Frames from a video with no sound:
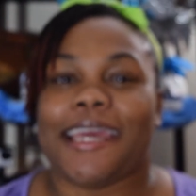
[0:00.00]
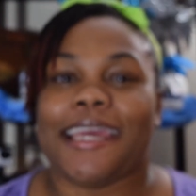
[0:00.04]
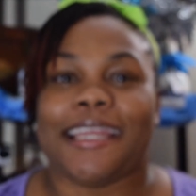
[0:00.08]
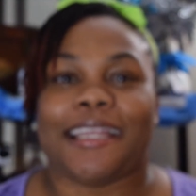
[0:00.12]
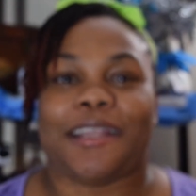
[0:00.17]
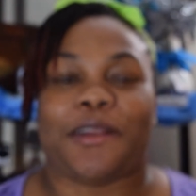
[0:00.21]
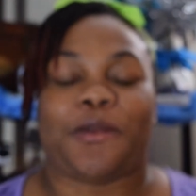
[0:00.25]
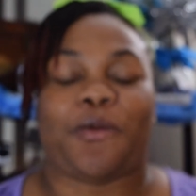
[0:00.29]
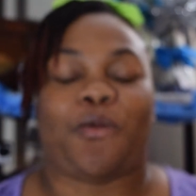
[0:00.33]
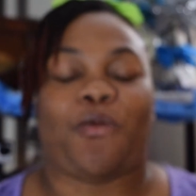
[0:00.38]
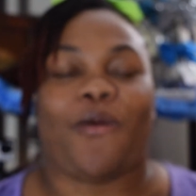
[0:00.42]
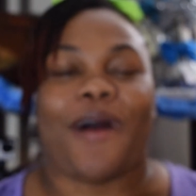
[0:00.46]

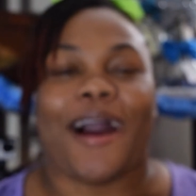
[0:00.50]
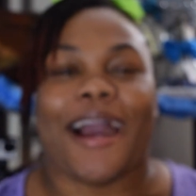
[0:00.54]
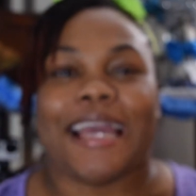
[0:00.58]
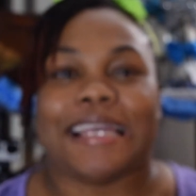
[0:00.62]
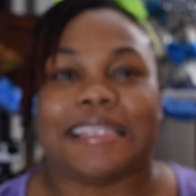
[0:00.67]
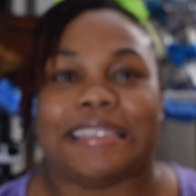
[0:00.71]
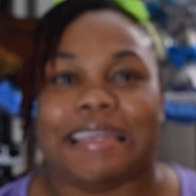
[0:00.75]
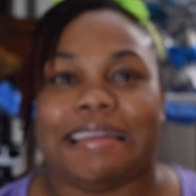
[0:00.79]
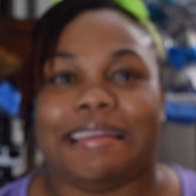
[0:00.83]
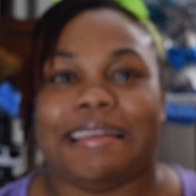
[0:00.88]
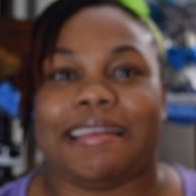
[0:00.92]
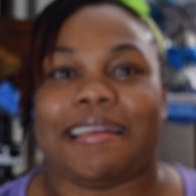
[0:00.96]
It's
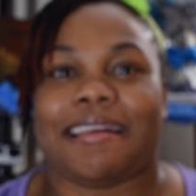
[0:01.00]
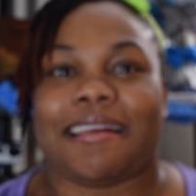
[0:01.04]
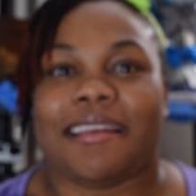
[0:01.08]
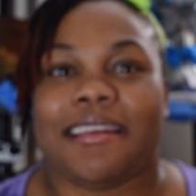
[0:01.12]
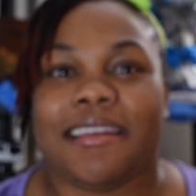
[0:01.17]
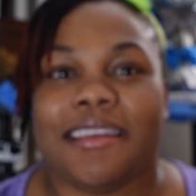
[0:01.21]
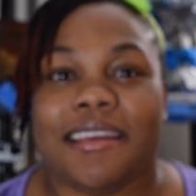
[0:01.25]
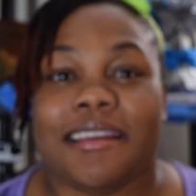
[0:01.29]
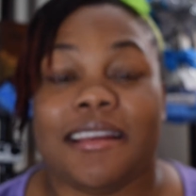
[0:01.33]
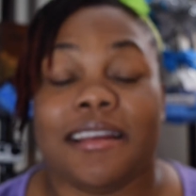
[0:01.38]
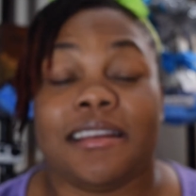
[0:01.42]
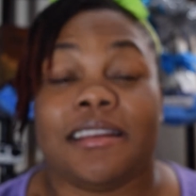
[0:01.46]
white and it
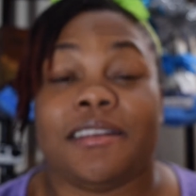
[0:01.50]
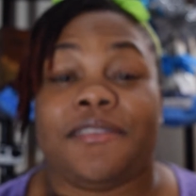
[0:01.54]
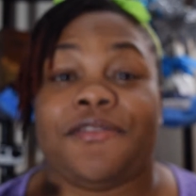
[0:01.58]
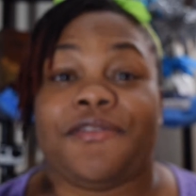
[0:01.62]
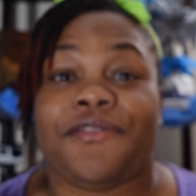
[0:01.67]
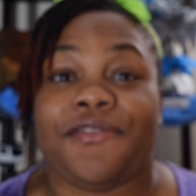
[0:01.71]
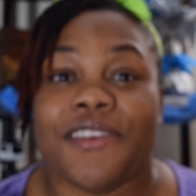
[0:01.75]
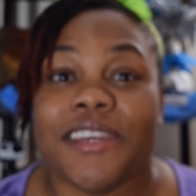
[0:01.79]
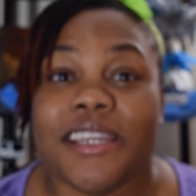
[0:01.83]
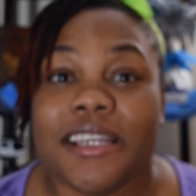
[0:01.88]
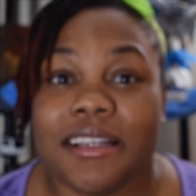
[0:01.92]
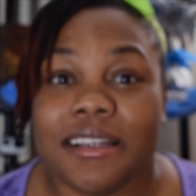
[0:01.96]
clean and it
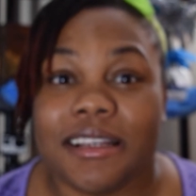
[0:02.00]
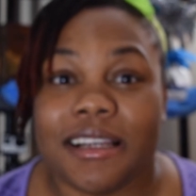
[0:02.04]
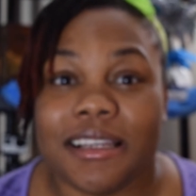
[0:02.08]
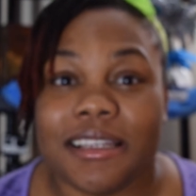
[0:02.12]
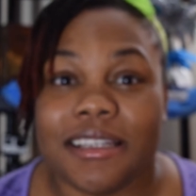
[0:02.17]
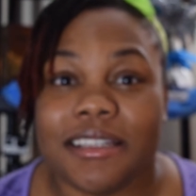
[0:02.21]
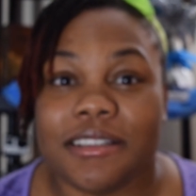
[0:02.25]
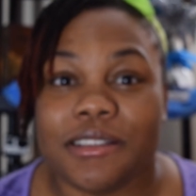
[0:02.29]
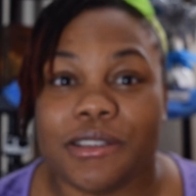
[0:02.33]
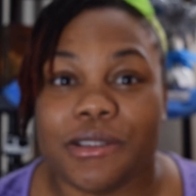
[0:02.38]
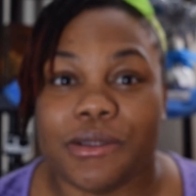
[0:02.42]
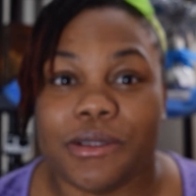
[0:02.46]
feel
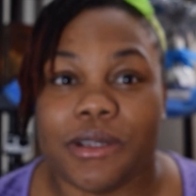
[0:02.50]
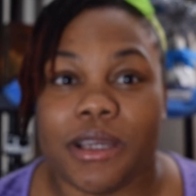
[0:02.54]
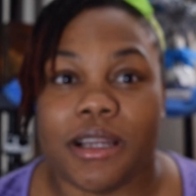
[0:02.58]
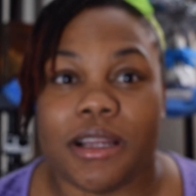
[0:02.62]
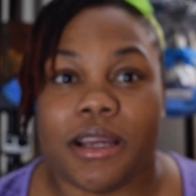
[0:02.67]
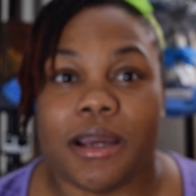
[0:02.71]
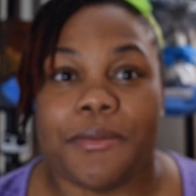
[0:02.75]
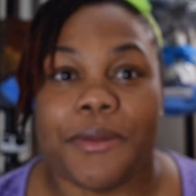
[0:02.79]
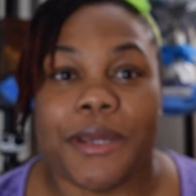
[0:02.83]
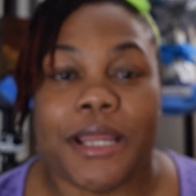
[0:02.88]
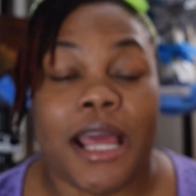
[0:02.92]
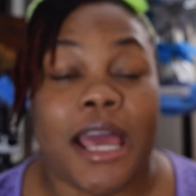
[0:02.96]
clean too. You know
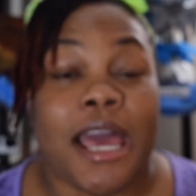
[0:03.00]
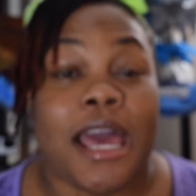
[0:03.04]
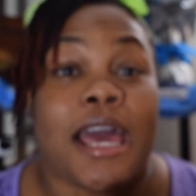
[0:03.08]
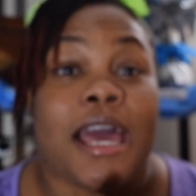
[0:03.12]
what I mean?